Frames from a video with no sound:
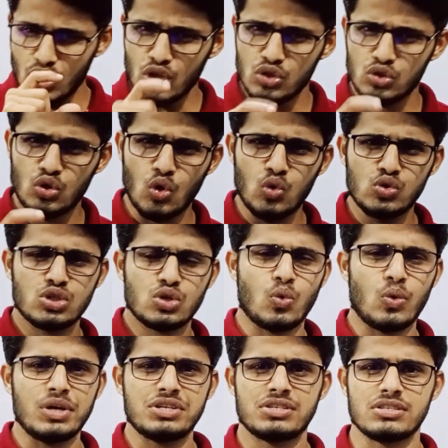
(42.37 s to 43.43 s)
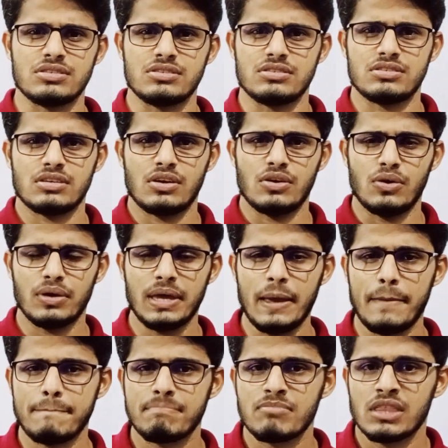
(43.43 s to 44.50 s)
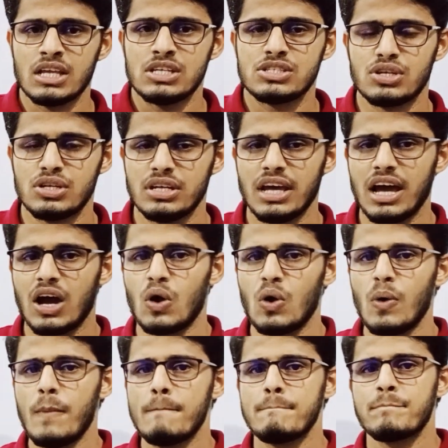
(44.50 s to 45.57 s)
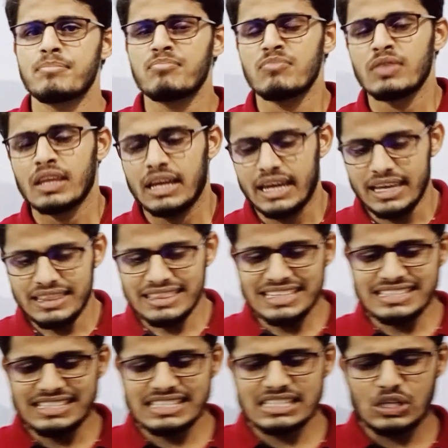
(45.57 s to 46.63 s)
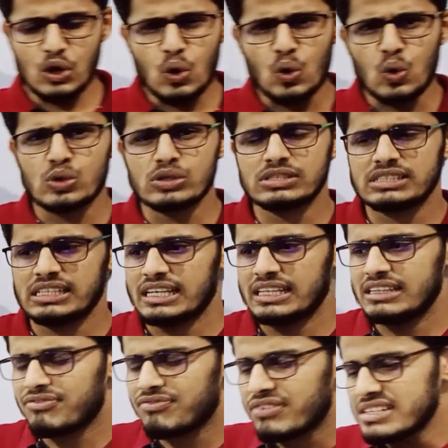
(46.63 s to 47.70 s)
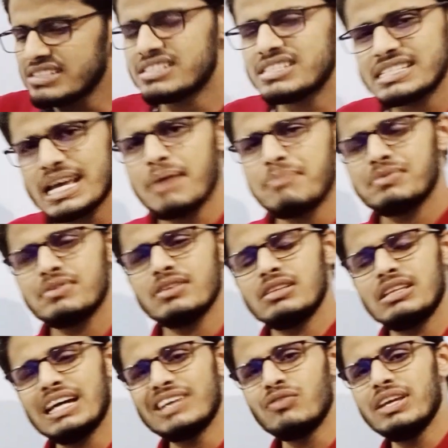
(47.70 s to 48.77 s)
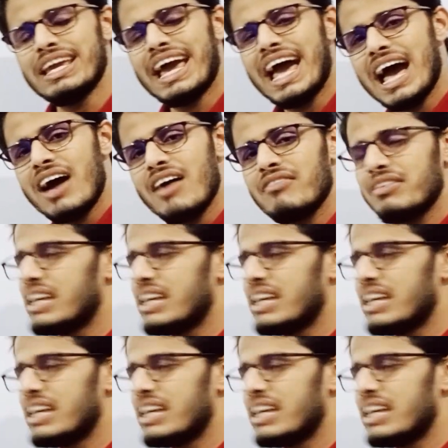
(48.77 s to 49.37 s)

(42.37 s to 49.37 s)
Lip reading: those questions. Okay, so now in this course the first chapter that we have